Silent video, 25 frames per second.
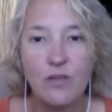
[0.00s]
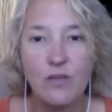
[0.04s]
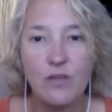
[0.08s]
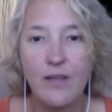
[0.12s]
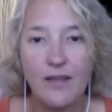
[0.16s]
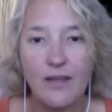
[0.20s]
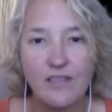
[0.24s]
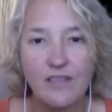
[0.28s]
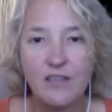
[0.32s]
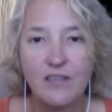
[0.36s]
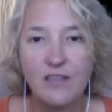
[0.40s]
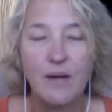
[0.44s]

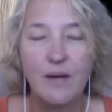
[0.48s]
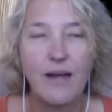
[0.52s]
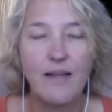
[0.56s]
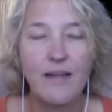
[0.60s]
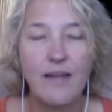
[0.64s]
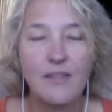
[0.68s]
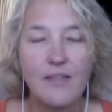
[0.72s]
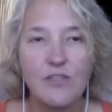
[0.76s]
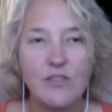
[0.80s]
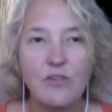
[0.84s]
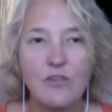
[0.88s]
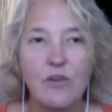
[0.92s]

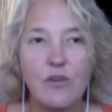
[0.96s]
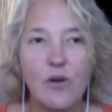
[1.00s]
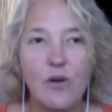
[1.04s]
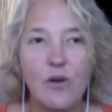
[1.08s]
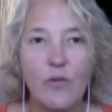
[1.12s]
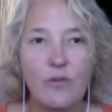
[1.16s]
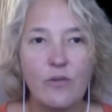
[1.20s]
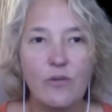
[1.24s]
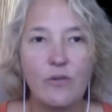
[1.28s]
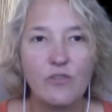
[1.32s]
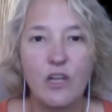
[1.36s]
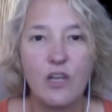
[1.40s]
customize. You know,
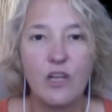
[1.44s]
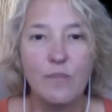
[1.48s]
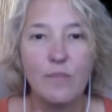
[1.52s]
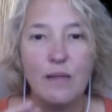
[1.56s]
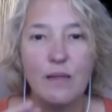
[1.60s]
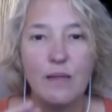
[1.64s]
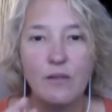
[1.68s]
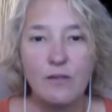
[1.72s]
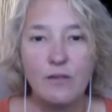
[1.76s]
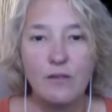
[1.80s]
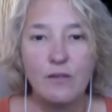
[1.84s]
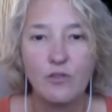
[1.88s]
there's going to
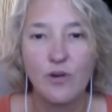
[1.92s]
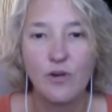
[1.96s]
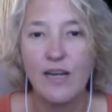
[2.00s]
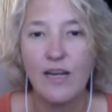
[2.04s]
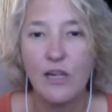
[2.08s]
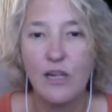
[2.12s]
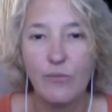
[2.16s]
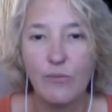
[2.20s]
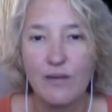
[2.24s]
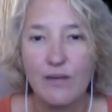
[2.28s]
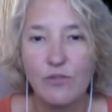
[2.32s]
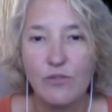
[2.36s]
be
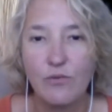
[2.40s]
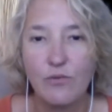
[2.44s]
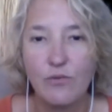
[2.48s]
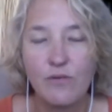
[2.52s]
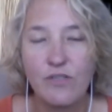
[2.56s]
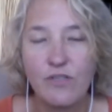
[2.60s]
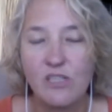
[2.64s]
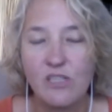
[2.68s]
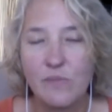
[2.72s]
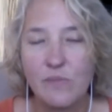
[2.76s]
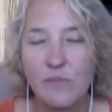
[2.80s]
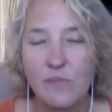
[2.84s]
training
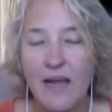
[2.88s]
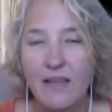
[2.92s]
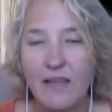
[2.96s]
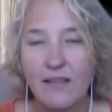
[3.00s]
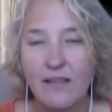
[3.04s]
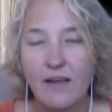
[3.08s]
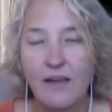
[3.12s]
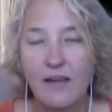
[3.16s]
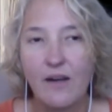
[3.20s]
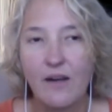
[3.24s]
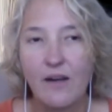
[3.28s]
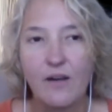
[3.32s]
resources back
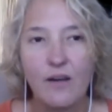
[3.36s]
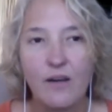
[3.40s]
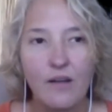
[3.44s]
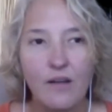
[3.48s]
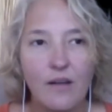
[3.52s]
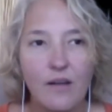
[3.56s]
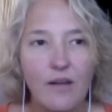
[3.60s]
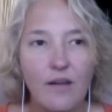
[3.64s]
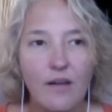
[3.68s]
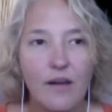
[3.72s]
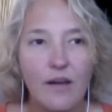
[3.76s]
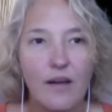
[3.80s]
there.
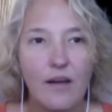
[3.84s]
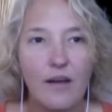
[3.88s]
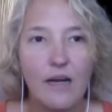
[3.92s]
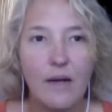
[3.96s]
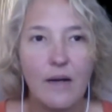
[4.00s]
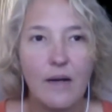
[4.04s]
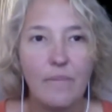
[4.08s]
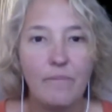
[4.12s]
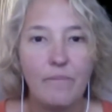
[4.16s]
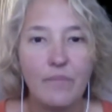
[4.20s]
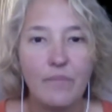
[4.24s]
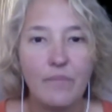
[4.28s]

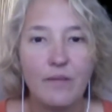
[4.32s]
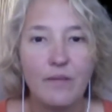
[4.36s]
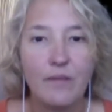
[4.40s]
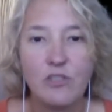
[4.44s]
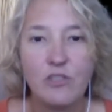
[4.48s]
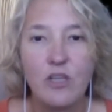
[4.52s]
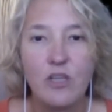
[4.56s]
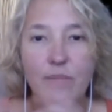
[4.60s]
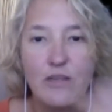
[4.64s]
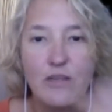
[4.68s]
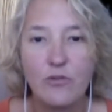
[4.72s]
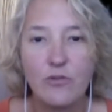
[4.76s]
There's
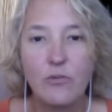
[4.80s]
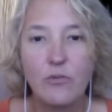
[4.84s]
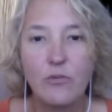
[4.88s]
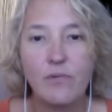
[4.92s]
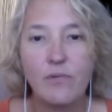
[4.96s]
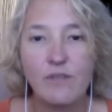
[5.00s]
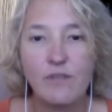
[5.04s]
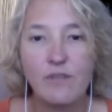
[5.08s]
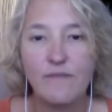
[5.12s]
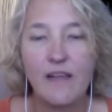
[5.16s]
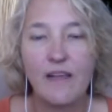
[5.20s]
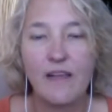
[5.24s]
going to be
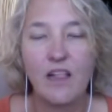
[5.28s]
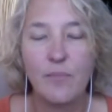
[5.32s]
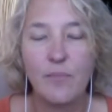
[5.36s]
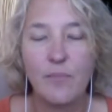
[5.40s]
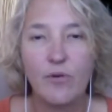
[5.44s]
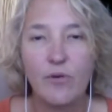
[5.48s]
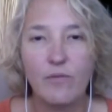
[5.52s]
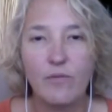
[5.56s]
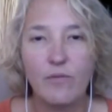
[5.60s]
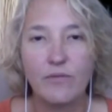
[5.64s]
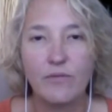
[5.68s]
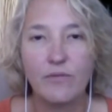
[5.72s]
tools
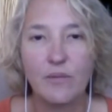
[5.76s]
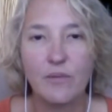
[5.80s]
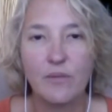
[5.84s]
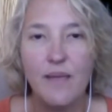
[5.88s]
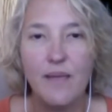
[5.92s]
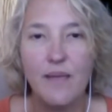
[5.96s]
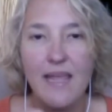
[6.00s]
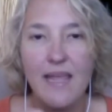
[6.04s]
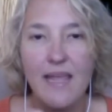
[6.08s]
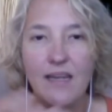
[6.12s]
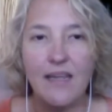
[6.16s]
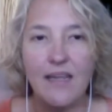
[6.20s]
available to
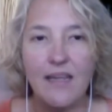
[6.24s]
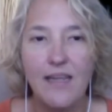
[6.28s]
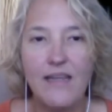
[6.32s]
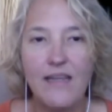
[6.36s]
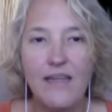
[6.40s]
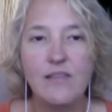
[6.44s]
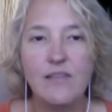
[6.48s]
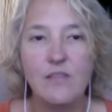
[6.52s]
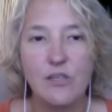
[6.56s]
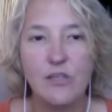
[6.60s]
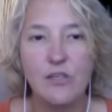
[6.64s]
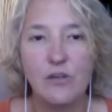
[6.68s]
make it
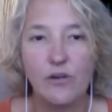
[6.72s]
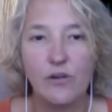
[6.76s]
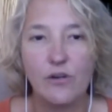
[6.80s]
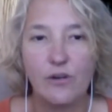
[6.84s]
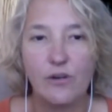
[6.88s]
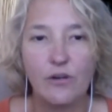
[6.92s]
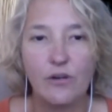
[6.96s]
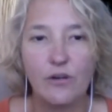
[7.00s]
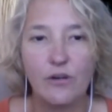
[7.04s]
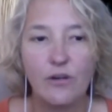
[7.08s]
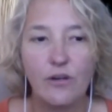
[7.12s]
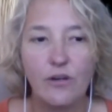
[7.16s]

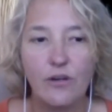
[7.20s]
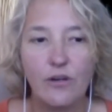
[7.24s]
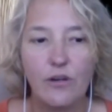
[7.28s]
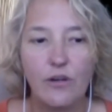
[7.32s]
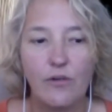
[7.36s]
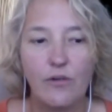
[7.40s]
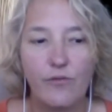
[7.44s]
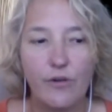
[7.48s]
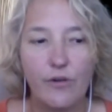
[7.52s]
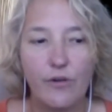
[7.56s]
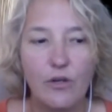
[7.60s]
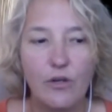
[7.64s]
easier
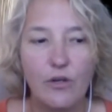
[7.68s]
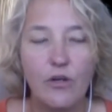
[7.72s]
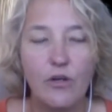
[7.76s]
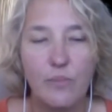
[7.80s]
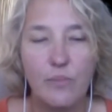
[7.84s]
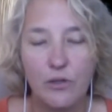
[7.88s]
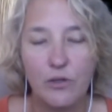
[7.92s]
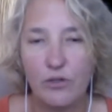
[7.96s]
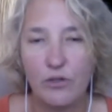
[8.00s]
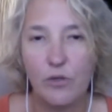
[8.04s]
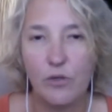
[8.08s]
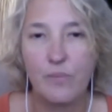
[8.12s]
for you to
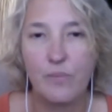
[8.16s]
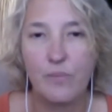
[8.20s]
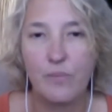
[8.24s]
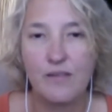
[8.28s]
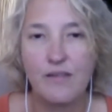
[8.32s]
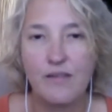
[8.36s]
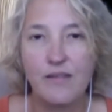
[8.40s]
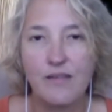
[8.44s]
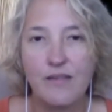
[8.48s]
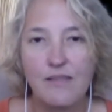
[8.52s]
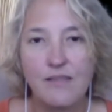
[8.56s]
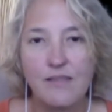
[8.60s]
build your
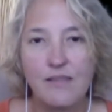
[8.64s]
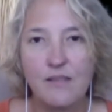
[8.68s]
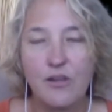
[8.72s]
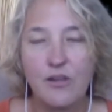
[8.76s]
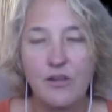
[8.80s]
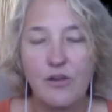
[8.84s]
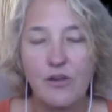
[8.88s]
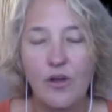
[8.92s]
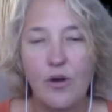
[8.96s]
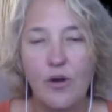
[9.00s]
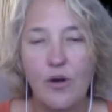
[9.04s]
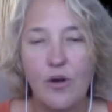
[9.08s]
business,
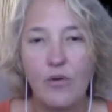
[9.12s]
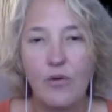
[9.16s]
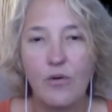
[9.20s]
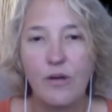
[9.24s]
you know.